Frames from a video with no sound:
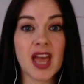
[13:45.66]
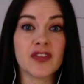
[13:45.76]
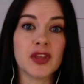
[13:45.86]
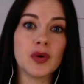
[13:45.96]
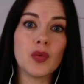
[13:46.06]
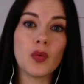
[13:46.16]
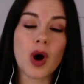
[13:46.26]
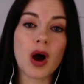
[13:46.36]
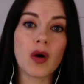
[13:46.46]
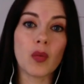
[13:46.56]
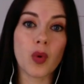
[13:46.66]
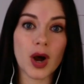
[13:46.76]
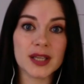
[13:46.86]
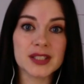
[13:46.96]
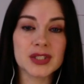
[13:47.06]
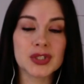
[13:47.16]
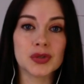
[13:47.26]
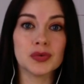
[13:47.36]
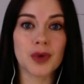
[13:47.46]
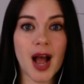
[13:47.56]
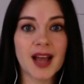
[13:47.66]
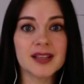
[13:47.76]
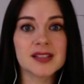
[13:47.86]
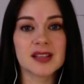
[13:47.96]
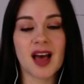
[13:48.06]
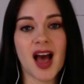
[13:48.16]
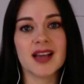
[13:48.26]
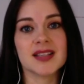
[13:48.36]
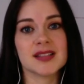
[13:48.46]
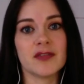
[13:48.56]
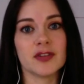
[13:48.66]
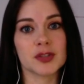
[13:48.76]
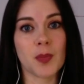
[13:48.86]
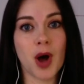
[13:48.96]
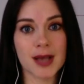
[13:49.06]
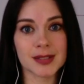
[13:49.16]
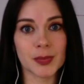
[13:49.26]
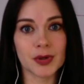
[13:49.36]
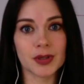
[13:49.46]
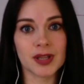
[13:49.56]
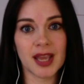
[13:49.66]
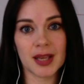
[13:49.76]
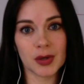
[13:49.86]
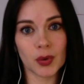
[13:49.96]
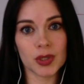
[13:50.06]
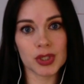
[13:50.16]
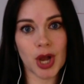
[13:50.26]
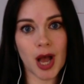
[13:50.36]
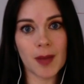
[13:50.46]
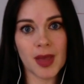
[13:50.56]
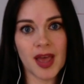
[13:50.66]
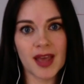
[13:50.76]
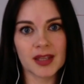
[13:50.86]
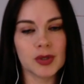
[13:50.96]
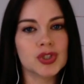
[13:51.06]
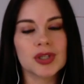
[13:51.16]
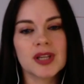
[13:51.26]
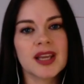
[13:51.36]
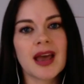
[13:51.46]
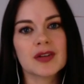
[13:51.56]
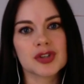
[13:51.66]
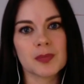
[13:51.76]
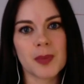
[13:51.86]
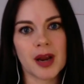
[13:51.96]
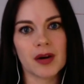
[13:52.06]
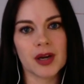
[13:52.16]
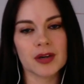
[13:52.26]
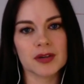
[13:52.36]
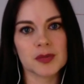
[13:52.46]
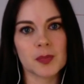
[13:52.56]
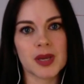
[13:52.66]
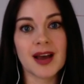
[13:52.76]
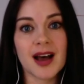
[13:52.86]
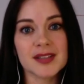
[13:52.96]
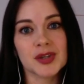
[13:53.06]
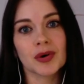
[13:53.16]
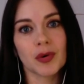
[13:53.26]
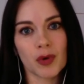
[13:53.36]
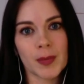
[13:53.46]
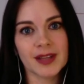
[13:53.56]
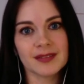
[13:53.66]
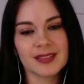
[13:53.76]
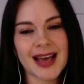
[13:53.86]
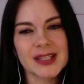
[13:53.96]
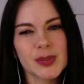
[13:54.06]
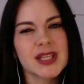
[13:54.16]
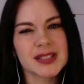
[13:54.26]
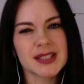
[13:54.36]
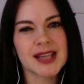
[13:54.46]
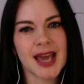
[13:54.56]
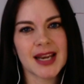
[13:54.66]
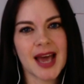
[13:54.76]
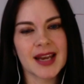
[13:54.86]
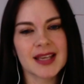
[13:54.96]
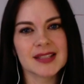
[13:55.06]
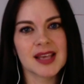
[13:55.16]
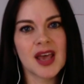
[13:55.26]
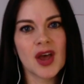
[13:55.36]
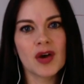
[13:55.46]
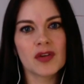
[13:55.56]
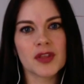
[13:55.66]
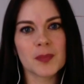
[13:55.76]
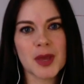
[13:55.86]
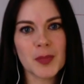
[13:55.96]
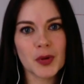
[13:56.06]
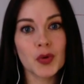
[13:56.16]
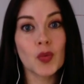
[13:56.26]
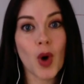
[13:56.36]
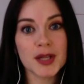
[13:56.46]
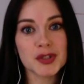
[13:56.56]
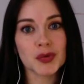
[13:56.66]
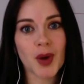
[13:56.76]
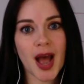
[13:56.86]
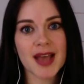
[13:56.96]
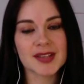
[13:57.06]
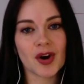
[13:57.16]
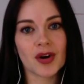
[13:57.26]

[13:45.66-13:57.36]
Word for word: If you want to rise to the highest levels possible in your job, you shouldn't encounter barriers because you're a woman. That's what this is getting at, is the people who want to rise